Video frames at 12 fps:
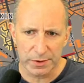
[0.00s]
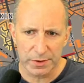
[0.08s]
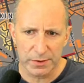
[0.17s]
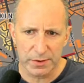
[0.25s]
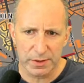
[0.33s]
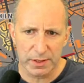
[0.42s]
So
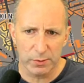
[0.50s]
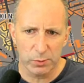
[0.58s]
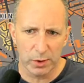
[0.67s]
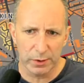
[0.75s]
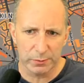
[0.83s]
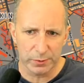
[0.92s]

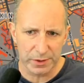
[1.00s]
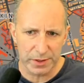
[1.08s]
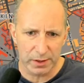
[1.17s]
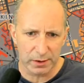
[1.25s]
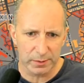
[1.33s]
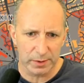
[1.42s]
C1 we'll
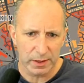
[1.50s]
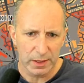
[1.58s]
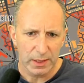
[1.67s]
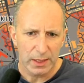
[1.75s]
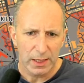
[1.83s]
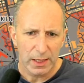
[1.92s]
start with,
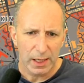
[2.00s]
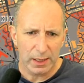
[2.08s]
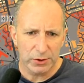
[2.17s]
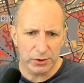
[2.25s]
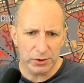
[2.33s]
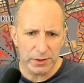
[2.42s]
and
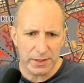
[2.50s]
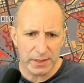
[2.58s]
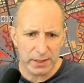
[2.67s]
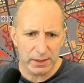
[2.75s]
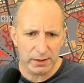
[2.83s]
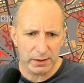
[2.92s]
you can
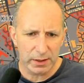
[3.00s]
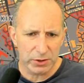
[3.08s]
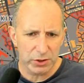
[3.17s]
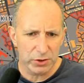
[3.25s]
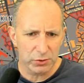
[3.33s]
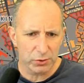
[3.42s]
see that
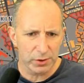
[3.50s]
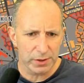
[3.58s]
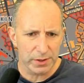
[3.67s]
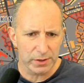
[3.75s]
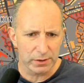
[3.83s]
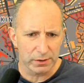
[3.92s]
actually
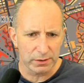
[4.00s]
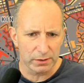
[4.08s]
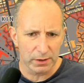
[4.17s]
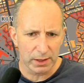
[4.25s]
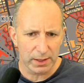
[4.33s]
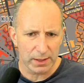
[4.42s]
Droylesden
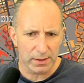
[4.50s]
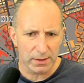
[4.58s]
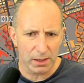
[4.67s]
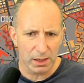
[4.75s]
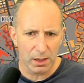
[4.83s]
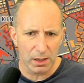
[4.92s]
has
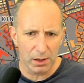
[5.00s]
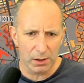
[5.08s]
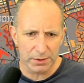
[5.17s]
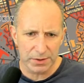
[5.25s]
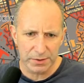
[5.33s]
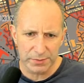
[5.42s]

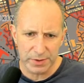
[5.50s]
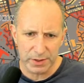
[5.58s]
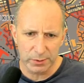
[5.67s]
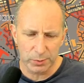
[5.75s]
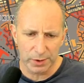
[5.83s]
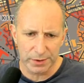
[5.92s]
lots of
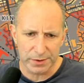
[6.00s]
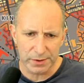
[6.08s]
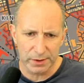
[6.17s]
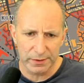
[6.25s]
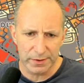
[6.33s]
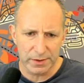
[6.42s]
C1s,
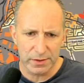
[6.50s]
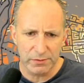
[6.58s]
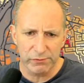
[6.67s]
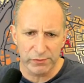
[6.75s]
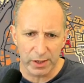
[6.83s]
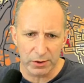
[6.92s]
and this is
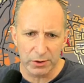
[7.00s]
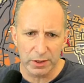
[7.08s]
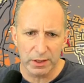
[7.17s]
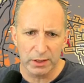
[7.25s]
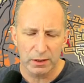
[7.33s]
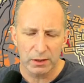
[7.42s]

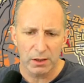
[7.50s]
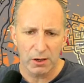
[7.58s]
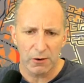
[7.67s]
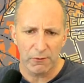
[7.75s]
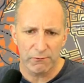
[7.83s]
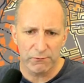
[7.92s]
very,
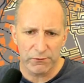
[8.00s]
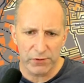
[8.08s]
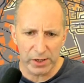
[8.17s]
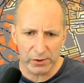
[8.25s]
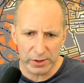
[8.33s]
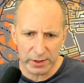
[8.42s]

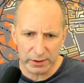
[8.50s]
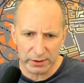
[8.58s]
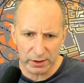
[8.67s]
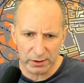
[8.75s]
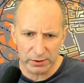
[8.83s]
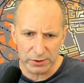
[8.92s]
very
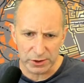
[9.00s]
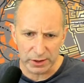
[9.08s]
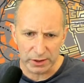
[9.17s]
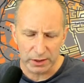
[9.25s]
encouraging